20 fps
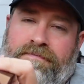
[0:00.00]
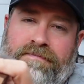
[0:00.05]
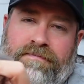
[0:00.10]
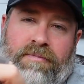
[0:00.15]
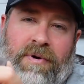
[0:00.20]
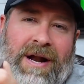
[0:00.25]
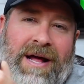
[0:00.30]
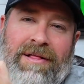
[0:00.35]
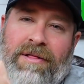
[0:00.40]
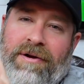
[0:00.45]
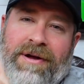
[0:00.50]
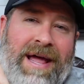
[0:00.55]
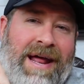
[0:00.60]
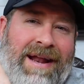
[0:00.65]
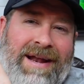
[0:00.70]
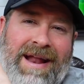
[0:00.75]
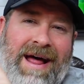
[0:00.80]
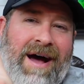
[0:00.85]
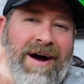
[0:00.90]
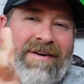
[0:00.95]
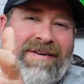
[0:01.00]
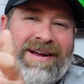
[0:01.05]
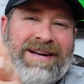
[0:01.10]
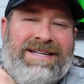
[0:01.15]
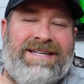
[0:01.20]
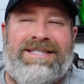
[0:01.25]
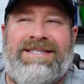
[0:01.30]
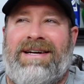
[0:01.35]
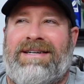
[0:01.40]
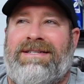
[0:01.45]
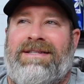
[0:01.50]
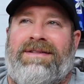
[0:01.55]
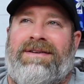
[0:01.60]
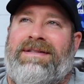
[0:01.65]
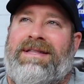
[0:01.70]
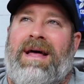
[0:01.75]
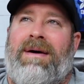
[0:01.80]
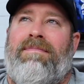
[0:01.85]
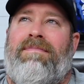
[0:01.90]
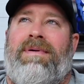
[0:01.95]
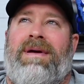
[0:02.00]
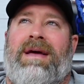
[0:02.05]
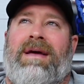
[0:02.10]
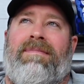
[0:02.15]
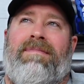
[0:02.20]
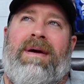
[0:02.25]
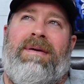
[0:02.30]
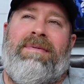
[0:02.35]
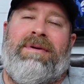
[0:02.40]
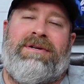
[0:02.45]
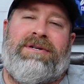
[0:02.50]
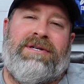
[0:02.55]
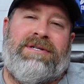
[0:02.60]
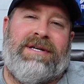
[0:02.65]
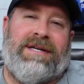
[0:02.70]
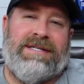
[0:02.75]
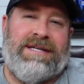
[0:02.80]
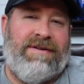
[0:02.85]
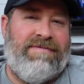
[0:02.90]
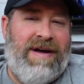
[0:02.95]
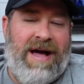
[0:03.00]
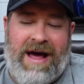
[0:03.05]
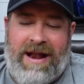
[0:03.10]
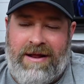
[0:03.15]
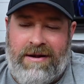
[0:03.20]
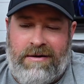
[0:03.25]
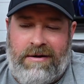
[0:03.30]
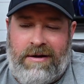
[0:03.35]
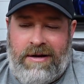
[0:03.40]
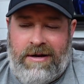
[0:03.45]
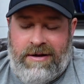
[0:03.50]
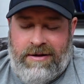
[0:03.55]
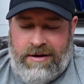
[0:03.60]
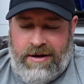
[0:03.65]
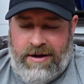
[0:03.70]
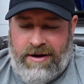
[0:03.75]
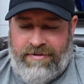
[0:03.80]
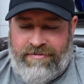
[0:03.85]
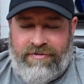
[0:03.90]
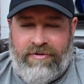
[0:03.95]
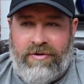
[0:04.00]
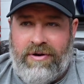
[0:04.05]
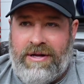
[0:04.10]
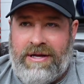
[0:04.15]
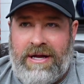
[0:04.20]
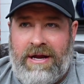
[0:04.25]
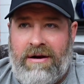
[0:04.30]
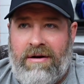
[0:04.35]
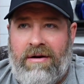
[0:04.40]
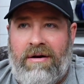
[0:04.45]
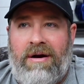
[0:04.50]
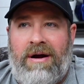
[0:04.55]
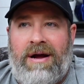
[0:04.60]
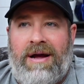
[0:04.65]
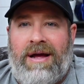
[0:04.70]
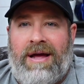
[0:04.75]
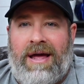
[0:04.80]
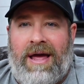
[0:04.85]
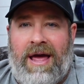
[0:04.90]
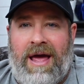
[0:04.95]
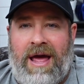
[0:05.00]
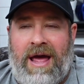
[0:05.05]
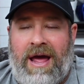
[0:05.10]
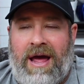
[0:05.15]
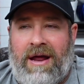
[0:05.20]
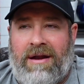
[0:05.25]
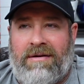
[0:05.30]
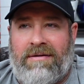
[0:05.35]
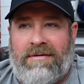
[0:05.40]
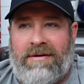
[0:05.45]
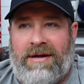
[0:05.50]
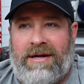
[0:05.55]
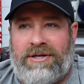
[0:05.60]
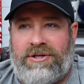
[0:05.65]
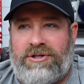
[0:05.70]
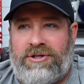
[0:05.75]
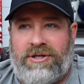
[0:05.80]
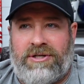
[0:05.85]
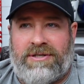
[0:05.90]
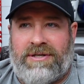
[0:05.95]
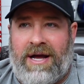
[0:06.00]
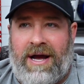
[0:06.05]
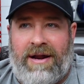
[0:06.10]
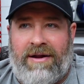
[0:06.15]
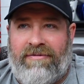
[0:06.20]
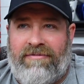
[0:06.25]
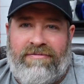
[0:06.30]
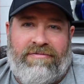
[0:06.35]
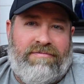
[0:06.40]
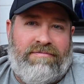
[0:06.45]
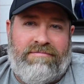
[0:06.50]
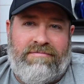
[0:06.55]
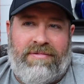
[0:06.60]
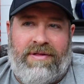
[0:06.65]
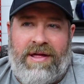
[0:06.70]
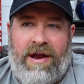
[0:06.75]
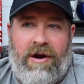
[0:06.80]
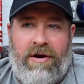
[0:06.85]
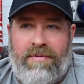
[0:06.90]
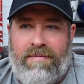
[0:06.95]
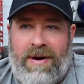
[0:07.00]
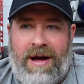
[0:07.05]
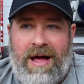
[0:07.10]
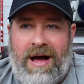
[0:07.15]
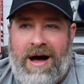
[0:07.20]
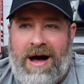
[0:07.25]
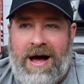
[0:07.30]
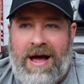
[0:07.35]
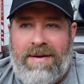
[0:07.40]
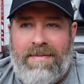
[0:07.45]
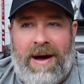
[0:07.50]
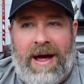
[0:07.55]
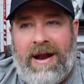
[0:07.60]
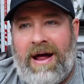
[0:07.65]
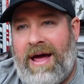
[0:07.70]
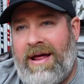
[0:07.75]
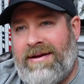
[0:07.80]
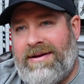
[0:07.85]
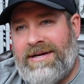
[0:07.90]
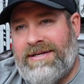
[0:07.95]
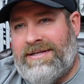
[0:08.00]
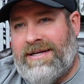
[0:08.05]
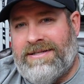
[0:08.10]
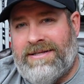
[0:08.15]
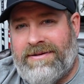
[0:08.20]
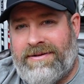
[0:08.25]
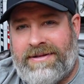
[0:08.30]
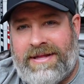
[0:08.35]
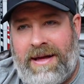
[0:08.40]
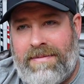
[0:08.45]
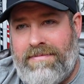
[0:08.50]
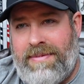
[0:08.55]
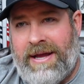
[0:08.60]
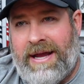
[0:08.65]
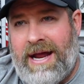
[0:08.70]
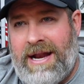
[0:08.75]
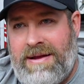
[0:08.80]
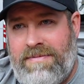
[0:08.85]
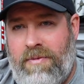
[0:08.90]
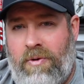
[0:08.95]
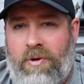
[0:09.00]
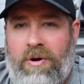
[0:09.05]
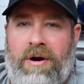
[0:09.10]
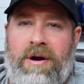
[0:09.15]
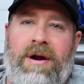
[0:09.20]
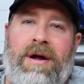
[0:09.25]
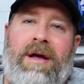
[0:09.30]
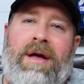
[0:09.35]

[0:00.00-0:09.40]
When I look at it now, it just doesn't look that big. Maybe it's just because I've had it for a year, and it's just kind of there to my eye. It just doesn't look that big anymore.